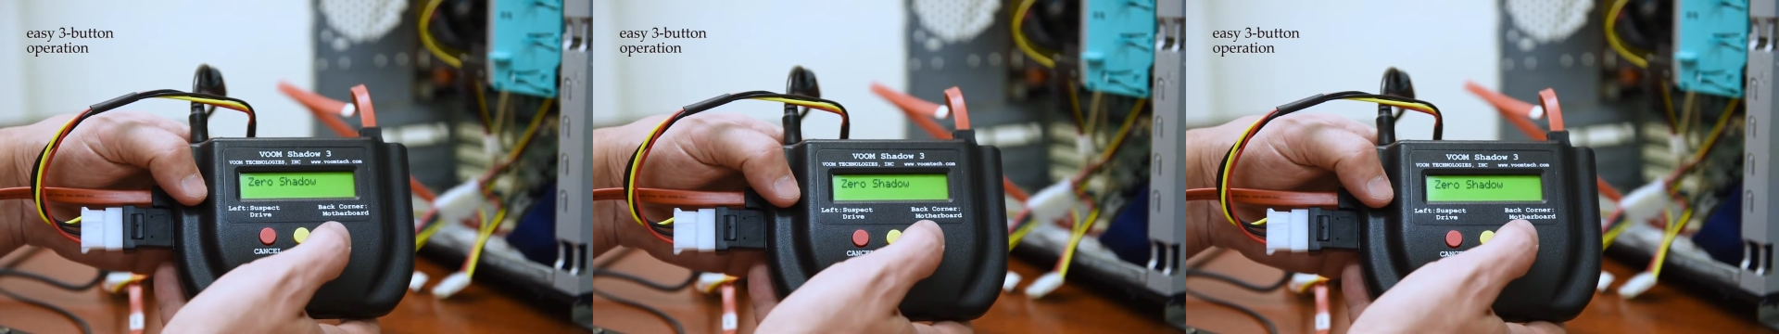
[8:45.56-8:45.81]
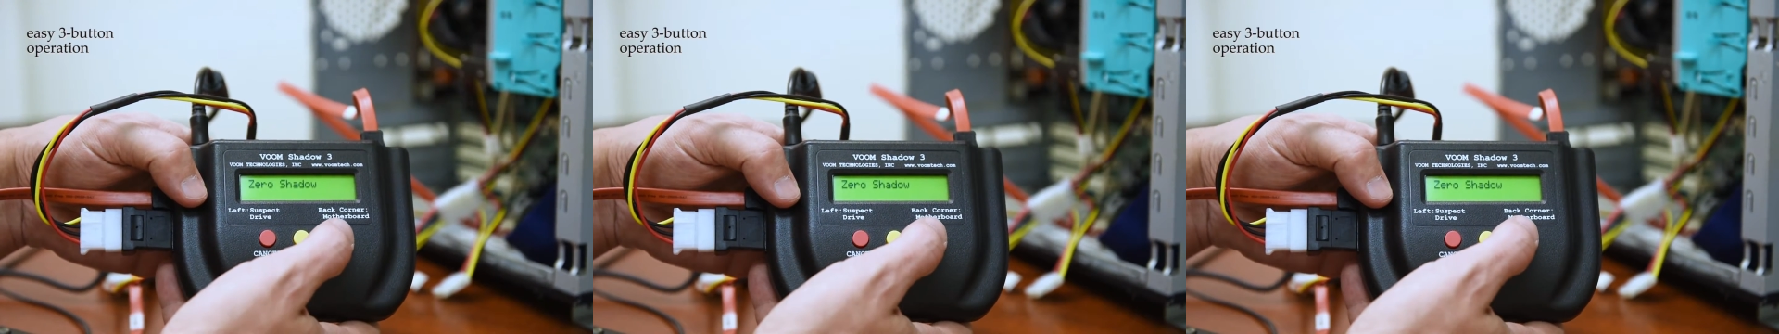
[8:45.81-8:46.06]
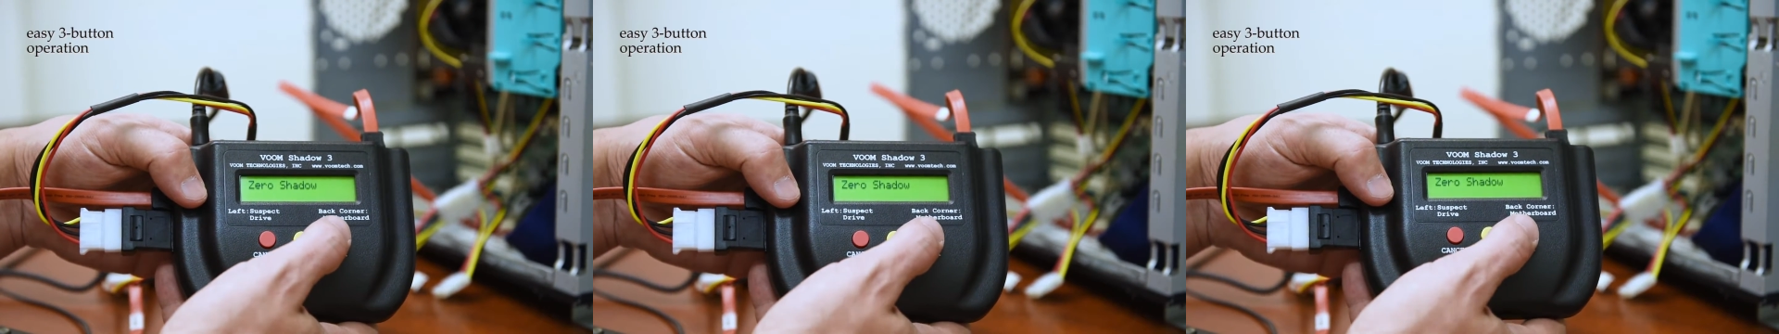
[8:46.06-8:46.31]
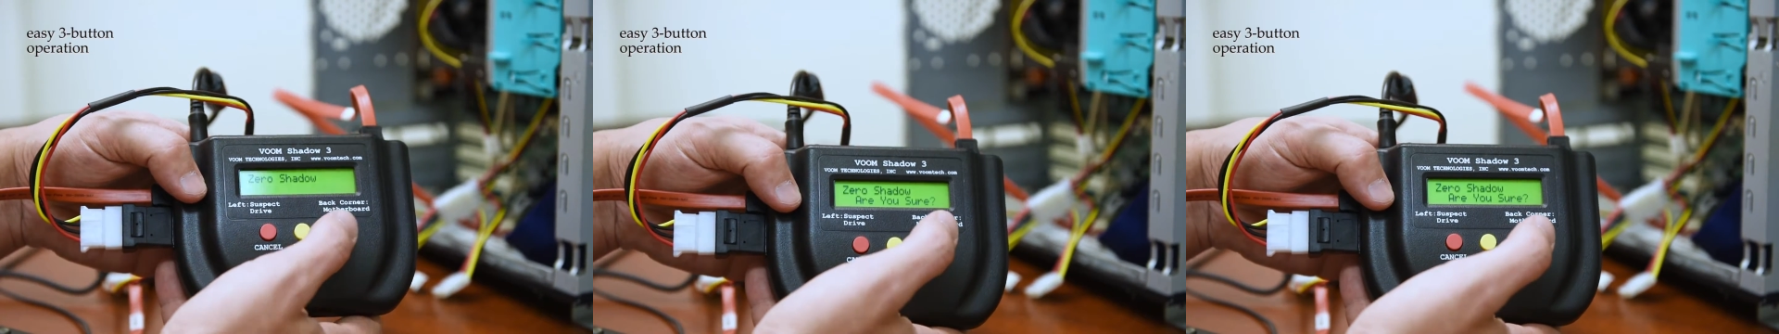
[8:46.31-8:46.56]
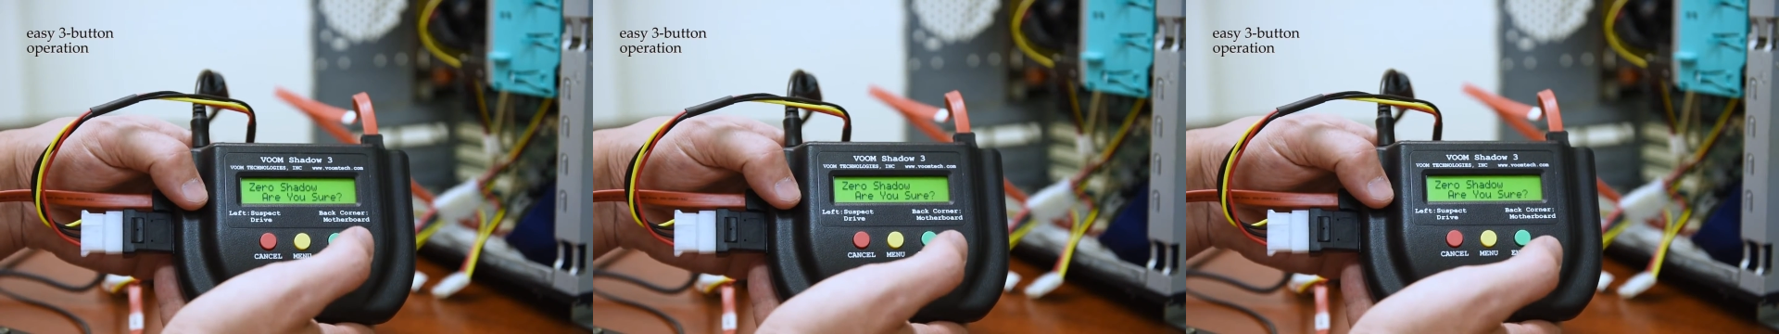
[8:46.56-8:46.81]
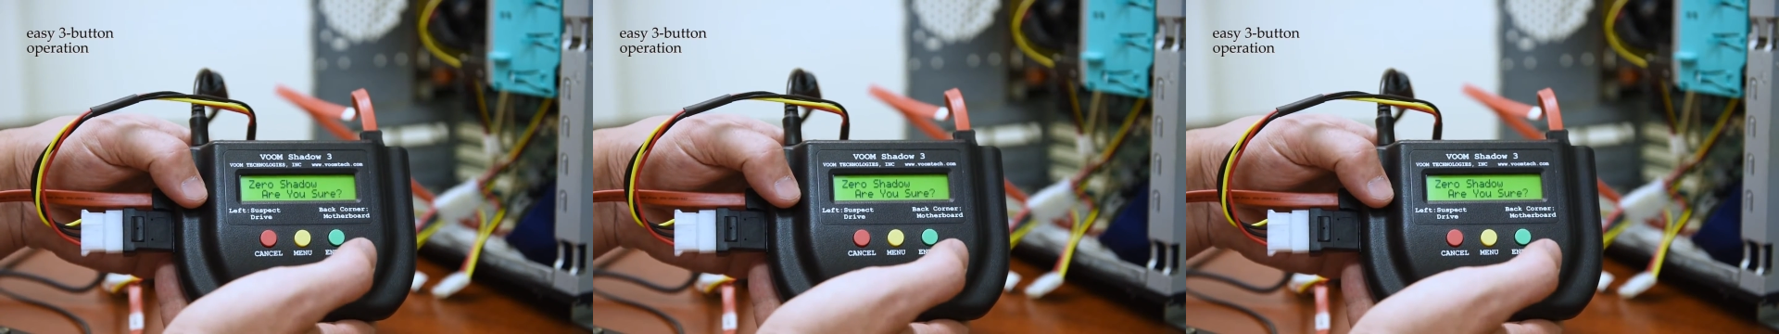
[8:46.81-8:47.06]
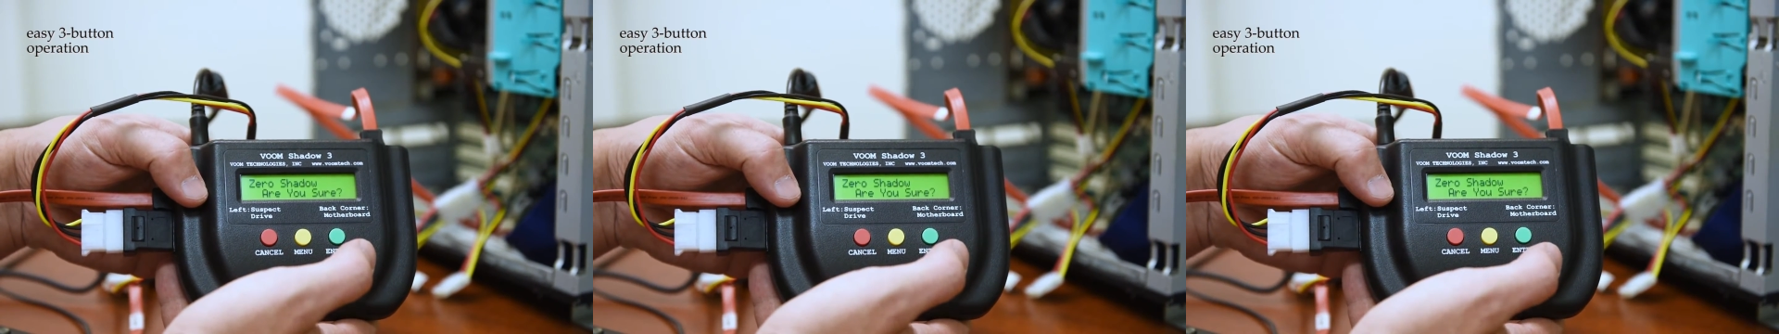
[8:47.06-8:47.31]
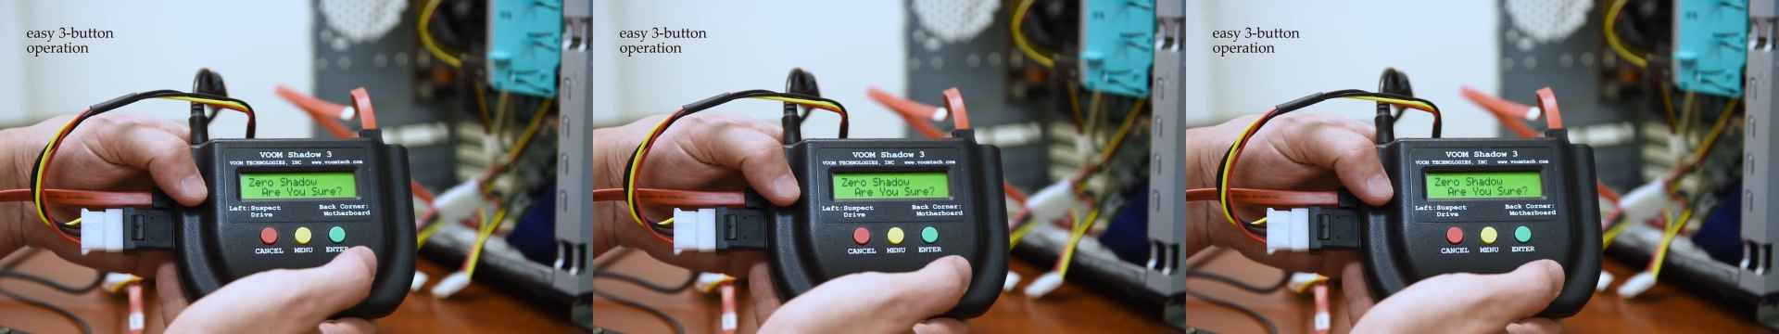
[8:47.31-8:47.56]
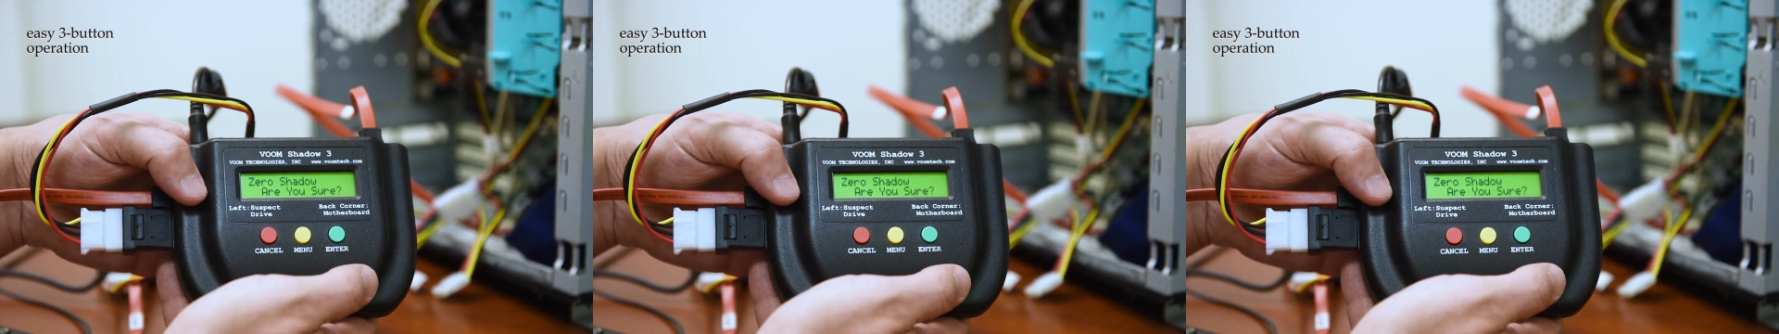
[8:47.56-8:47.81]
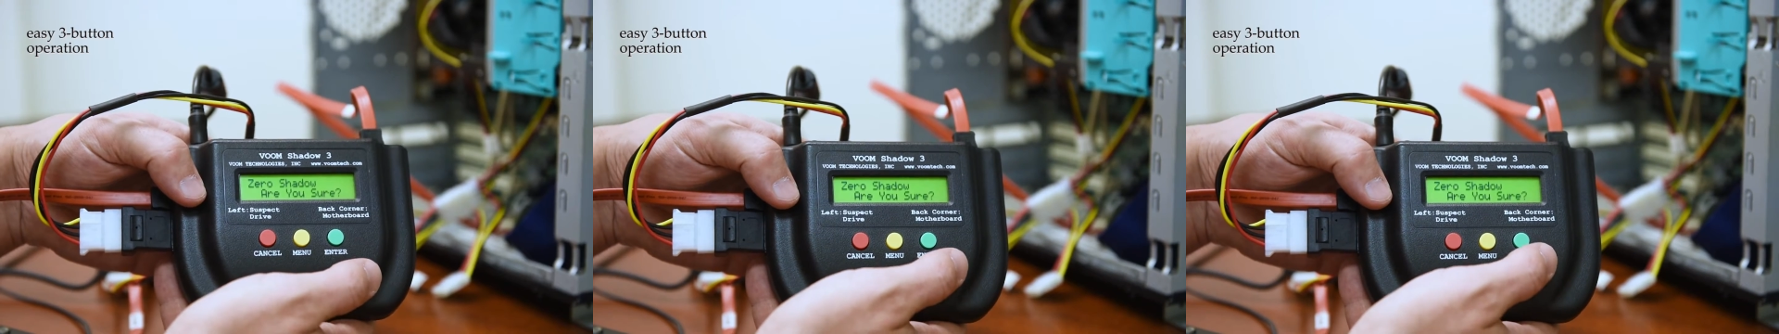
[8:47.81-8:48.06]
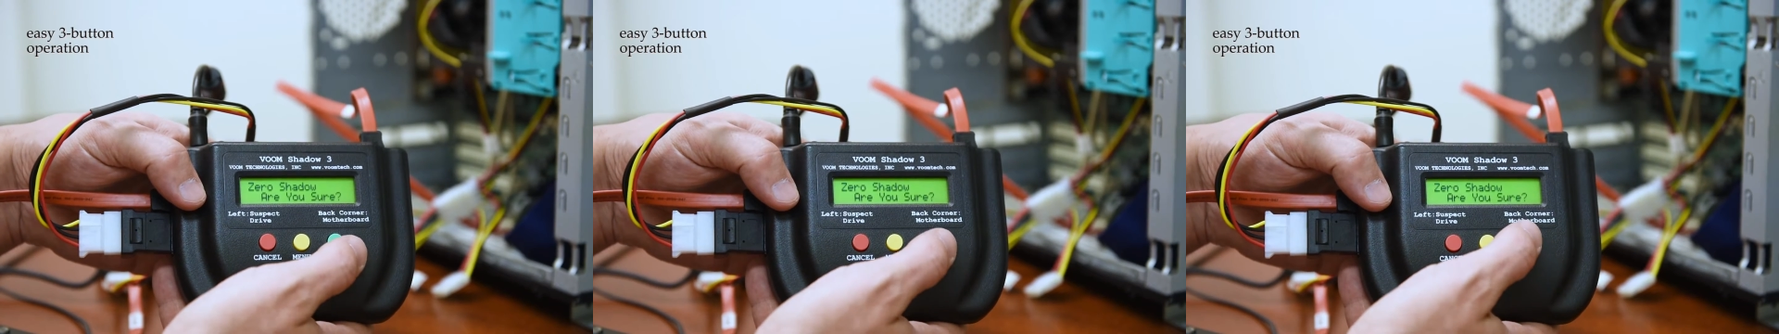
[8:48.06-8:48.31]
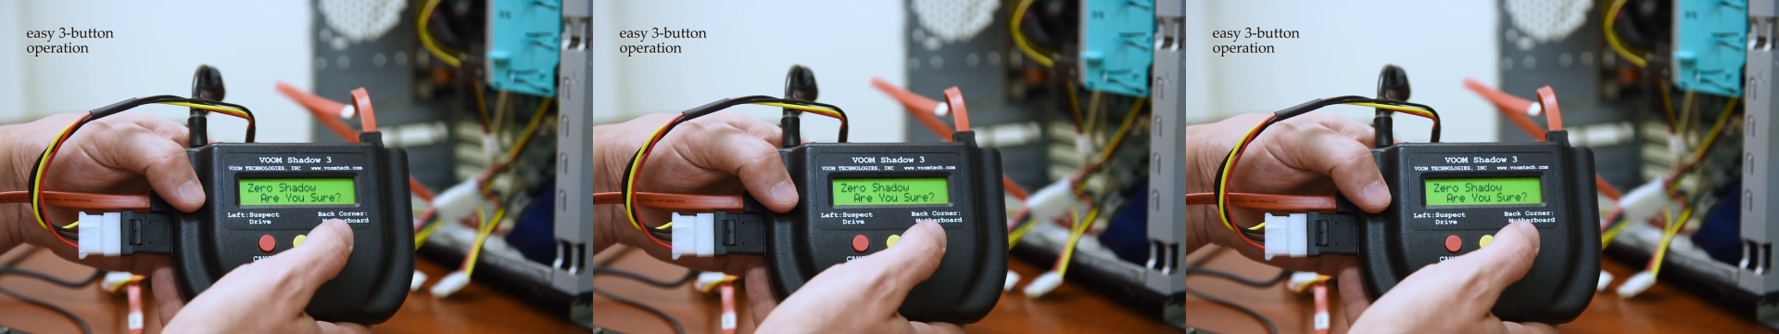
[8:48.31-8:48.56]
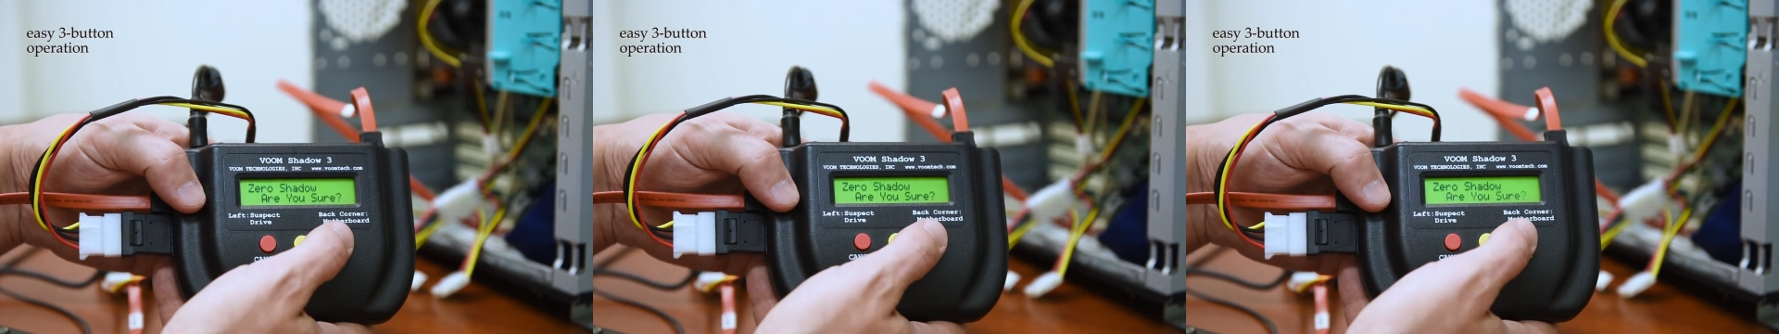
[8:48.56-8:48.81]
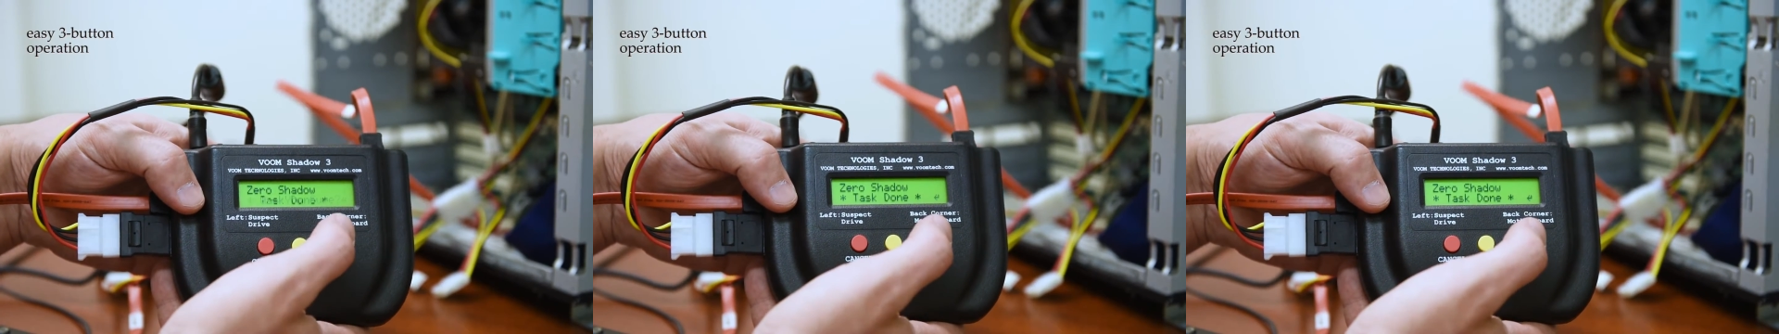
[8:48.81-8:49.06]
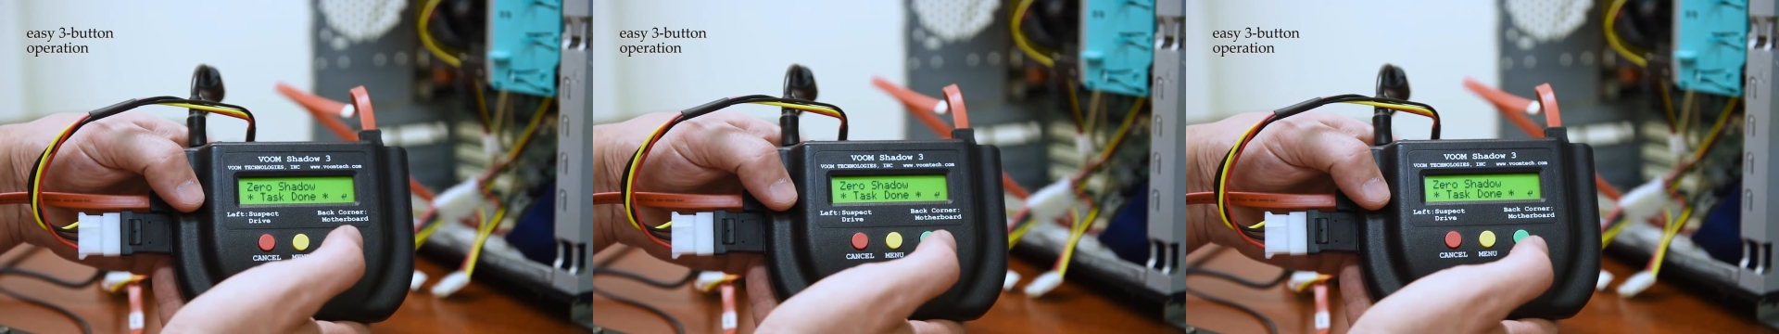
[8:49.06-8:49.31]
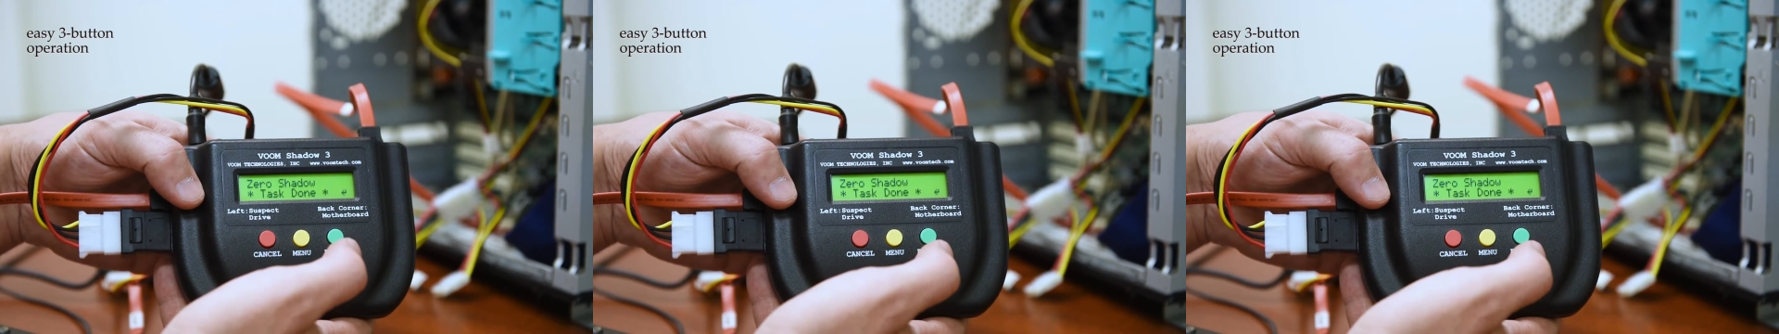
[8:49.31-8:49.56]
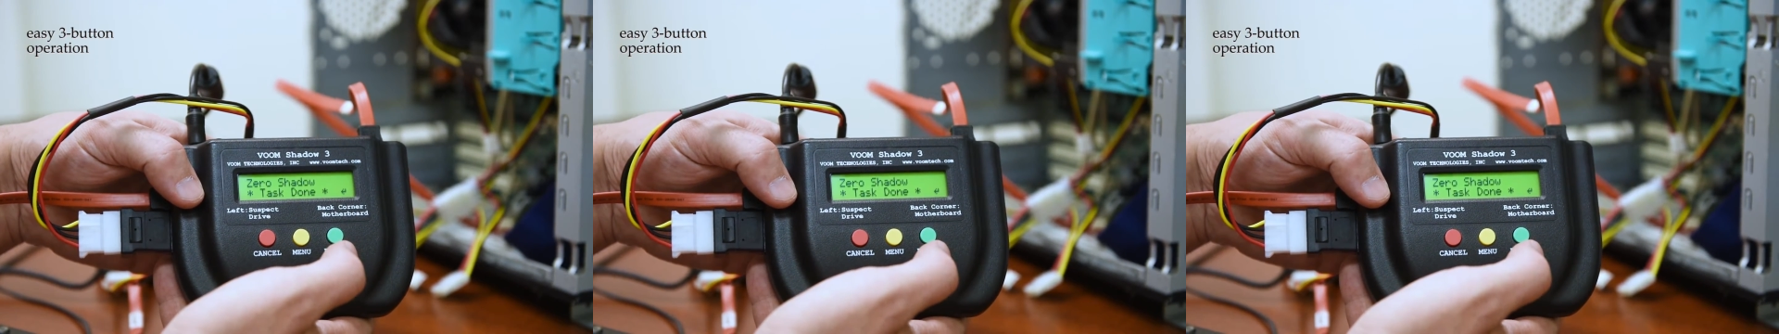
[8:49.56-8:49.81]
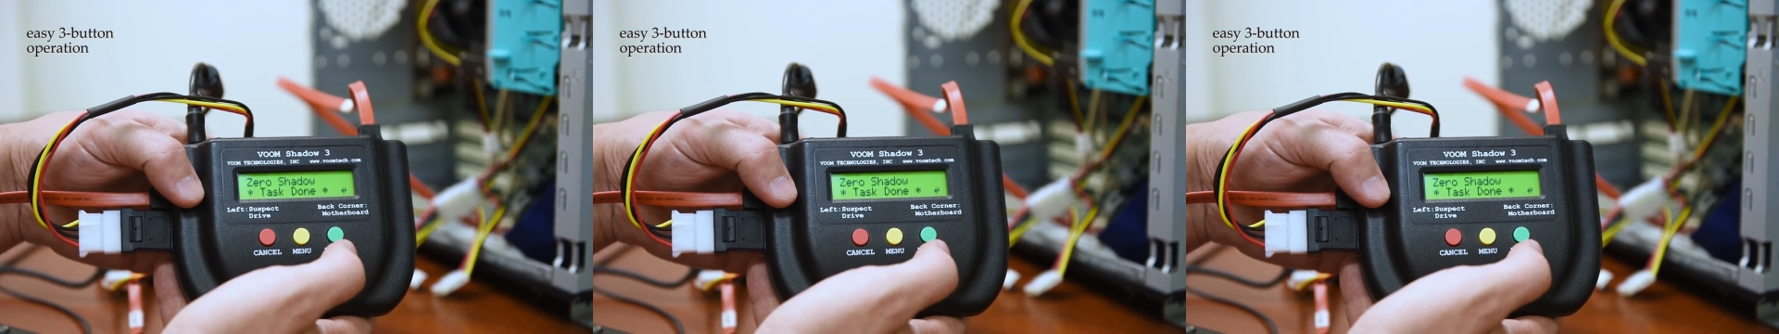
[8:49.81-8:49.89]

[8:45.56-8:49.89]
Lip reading: Nobody's mouth can be seen.